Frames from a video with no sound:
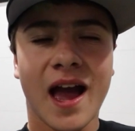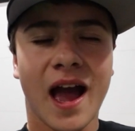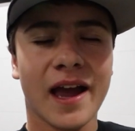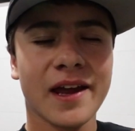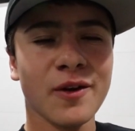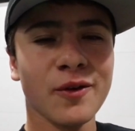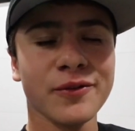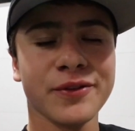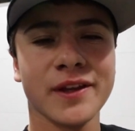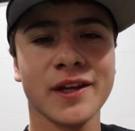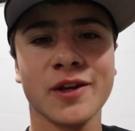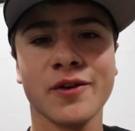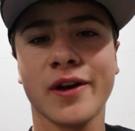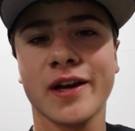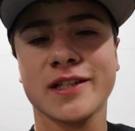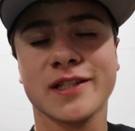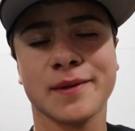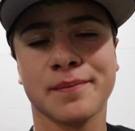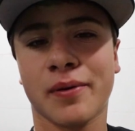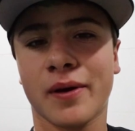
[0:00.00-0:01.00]
I don't think you
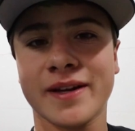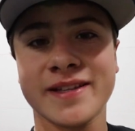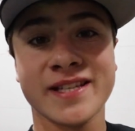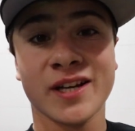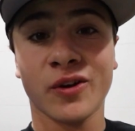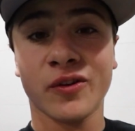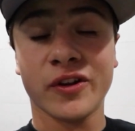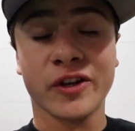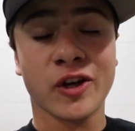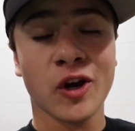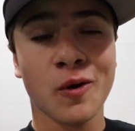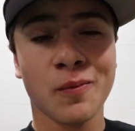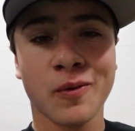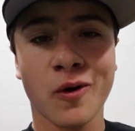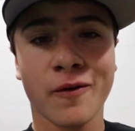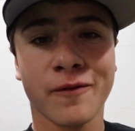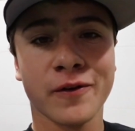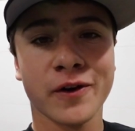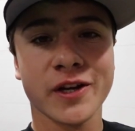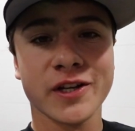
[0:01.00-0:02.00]
guys could probably tell in the
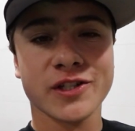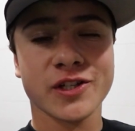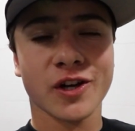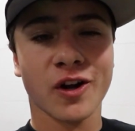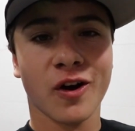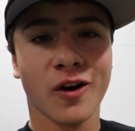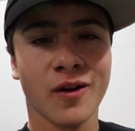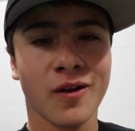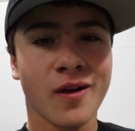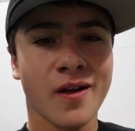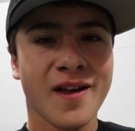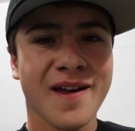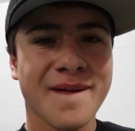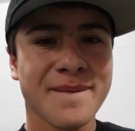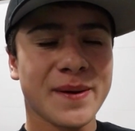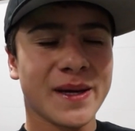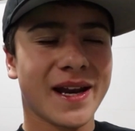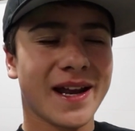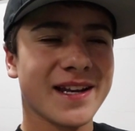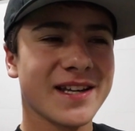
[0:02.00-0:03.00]
GoPro footage at all,
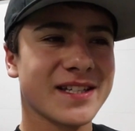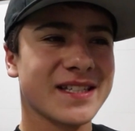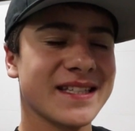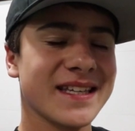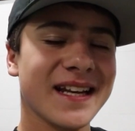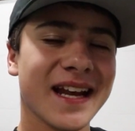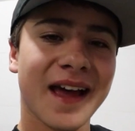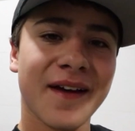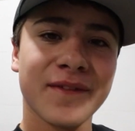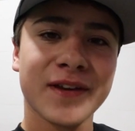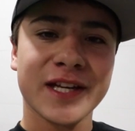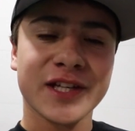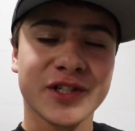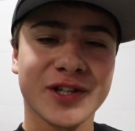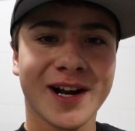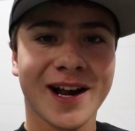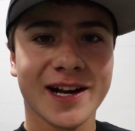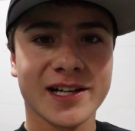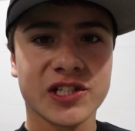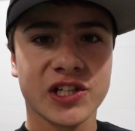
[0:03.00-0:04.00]
but I just didn't have any
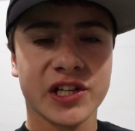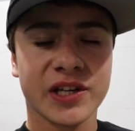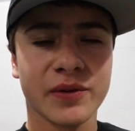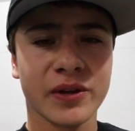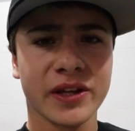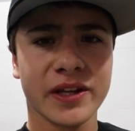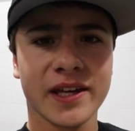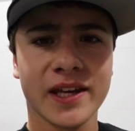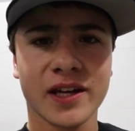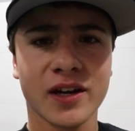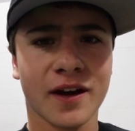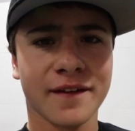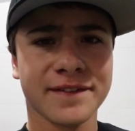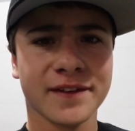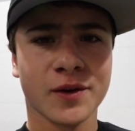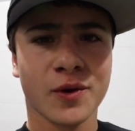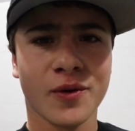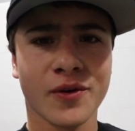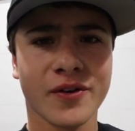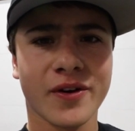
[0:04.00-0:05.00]
traction really getting off
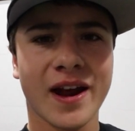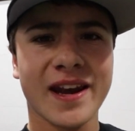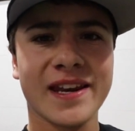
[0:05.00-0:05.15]
the corner.